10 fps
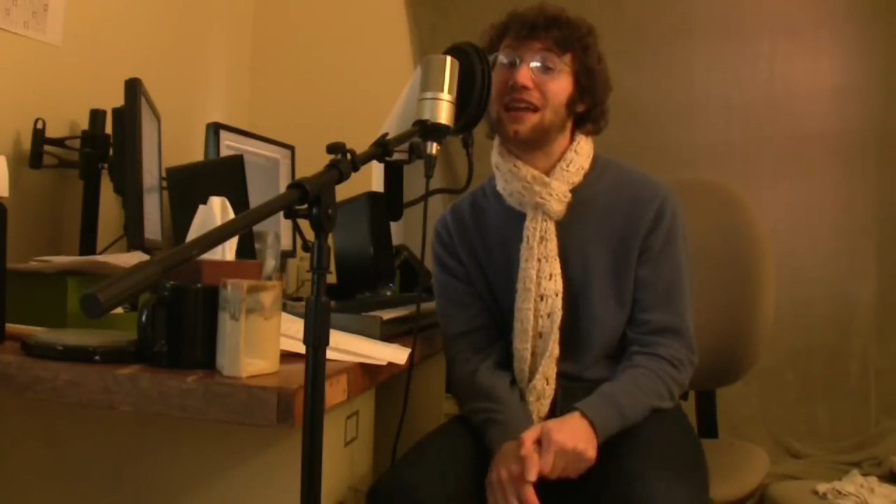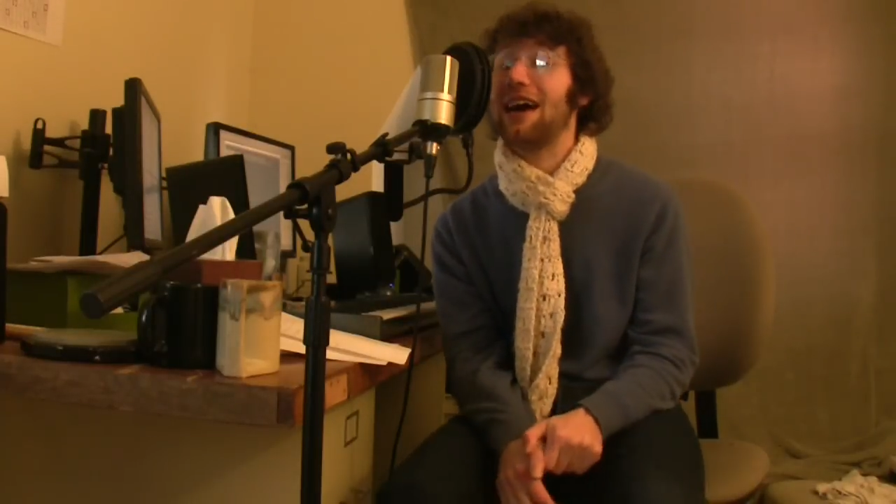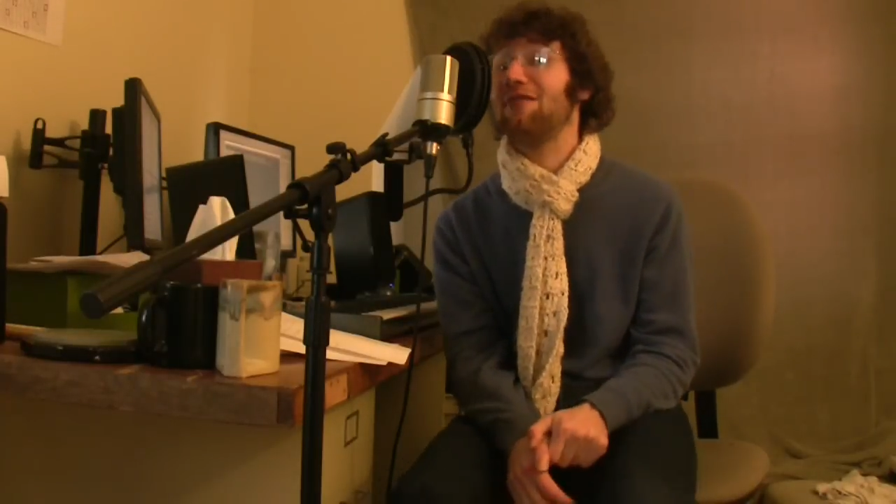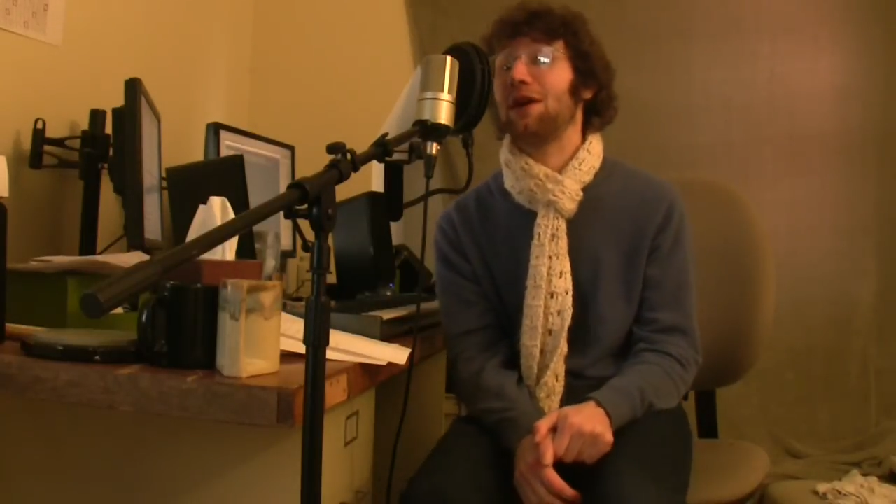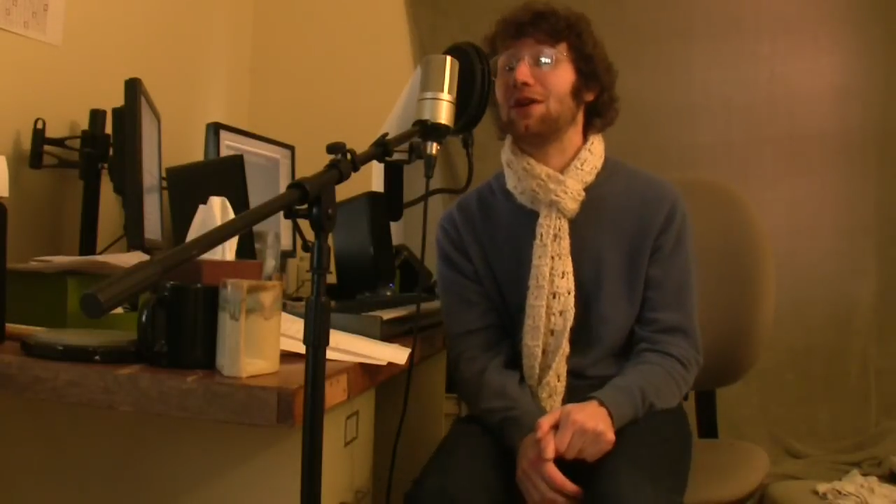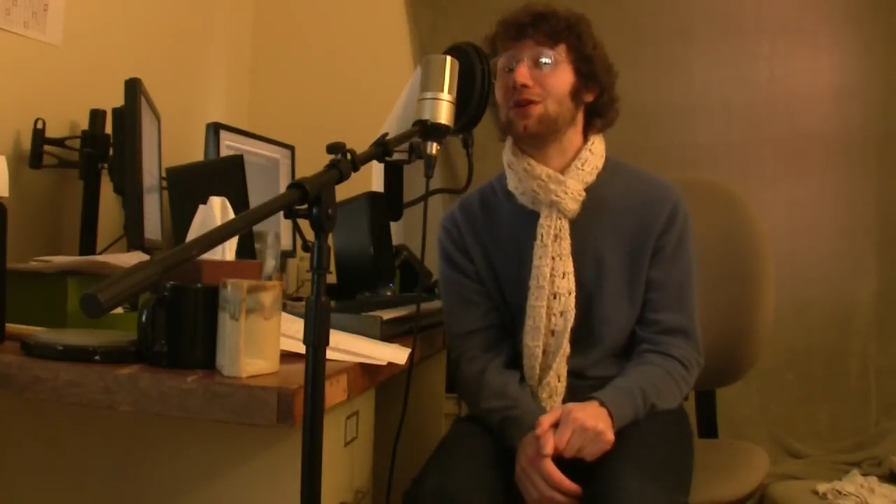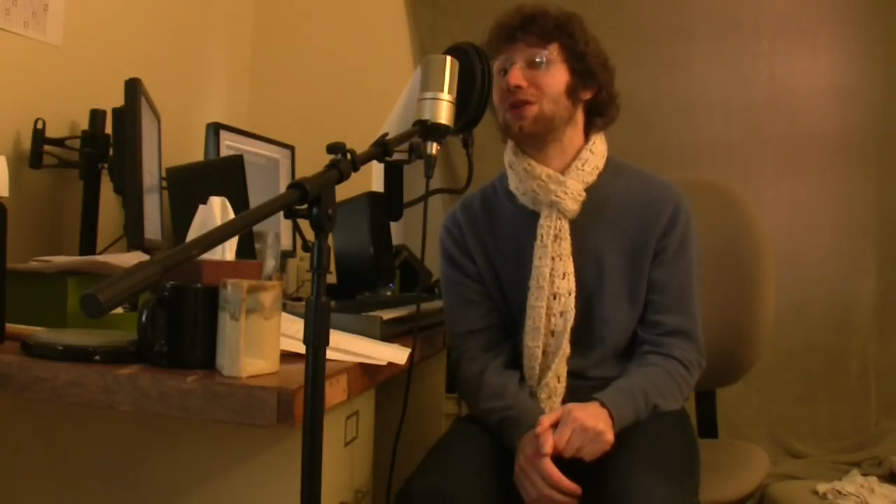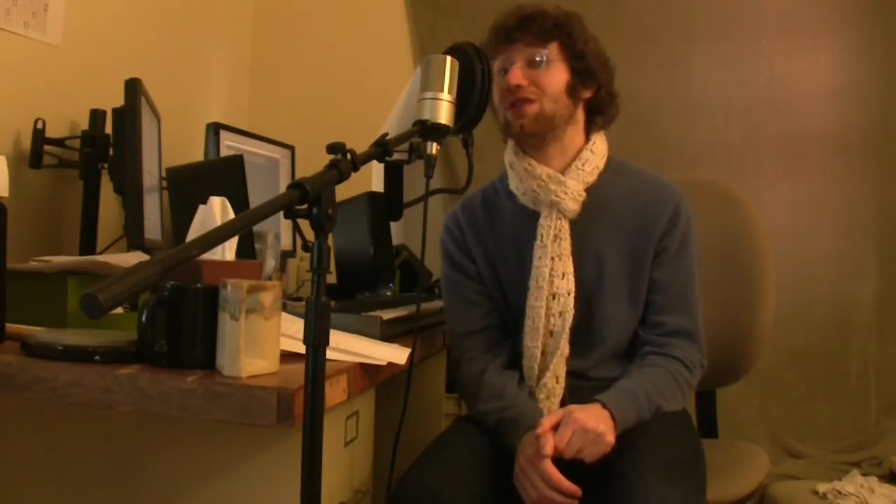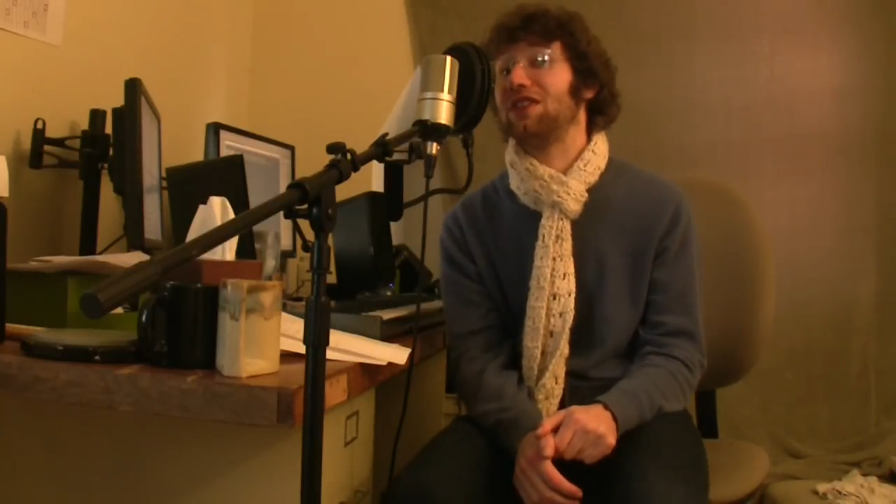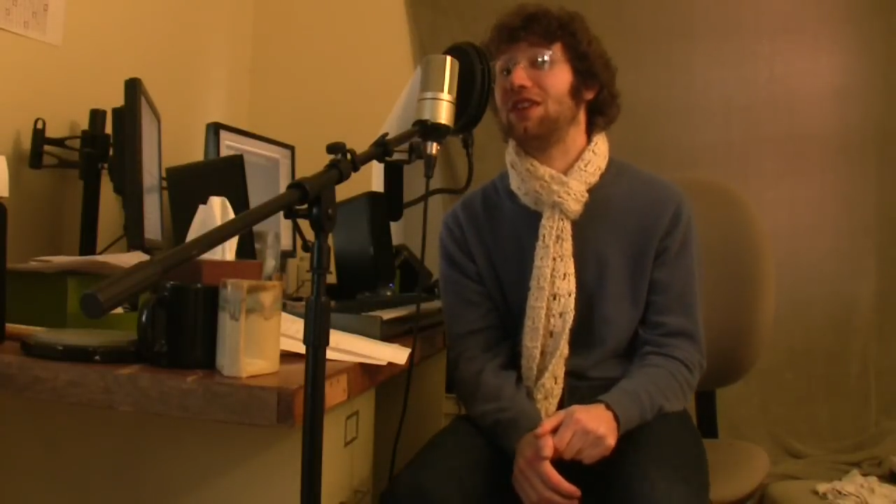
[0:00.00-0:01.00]
have my
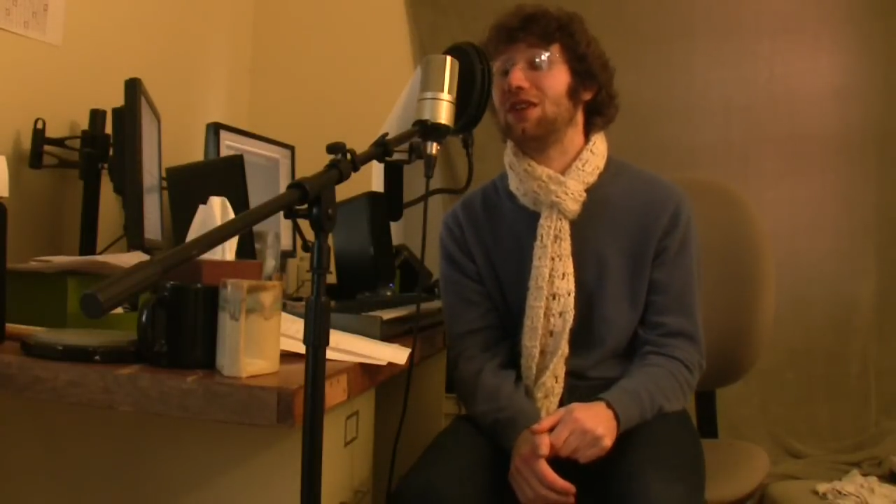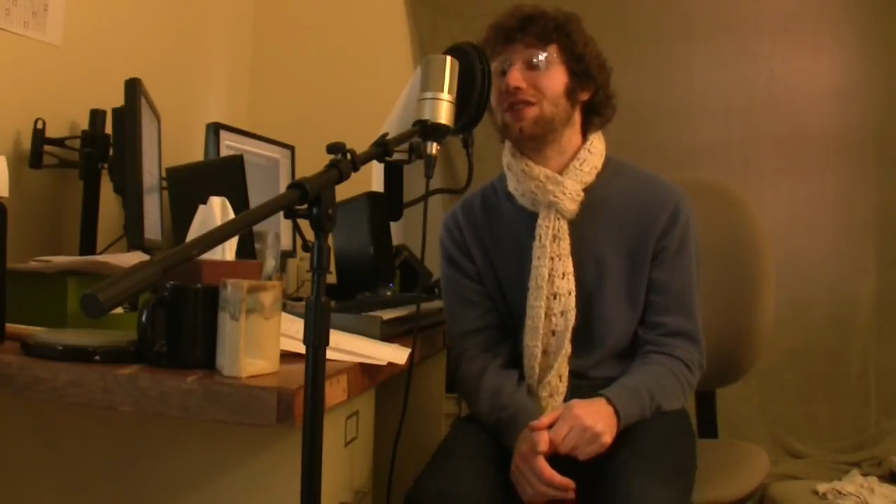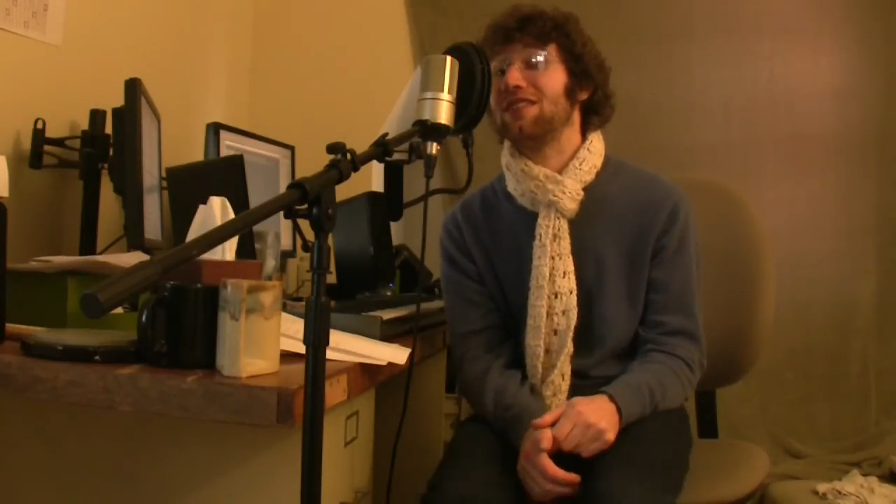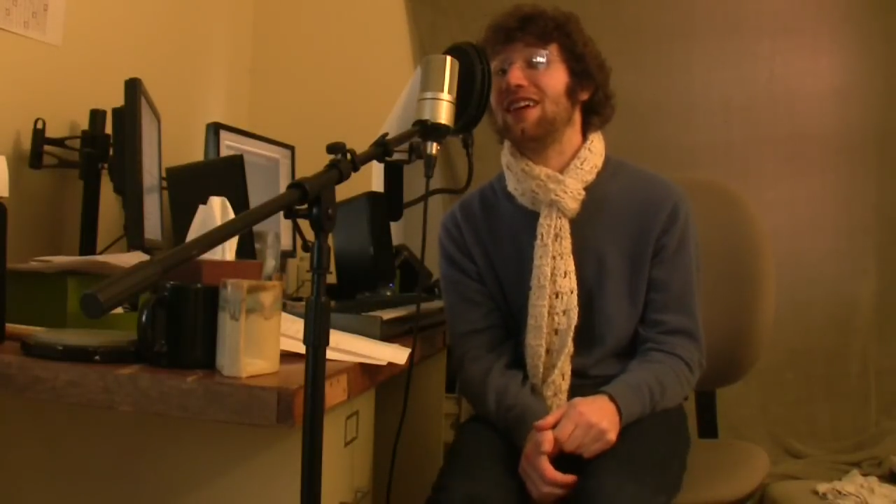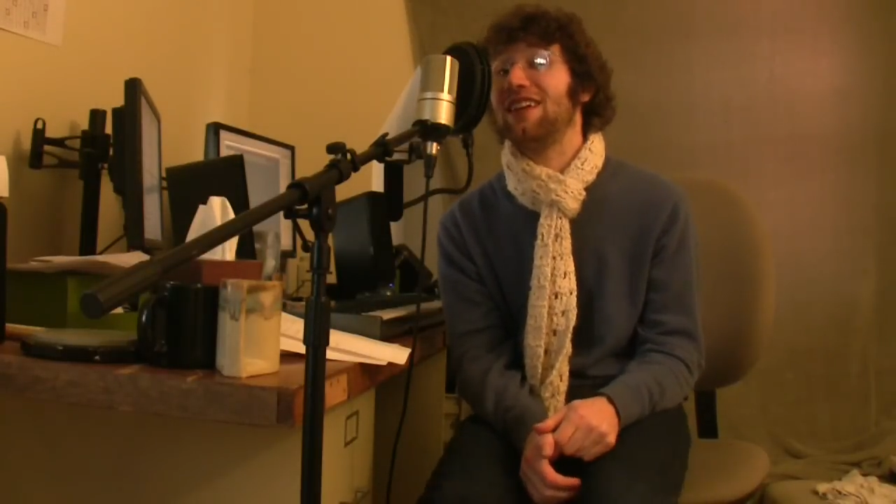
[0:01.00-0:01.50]
older videos,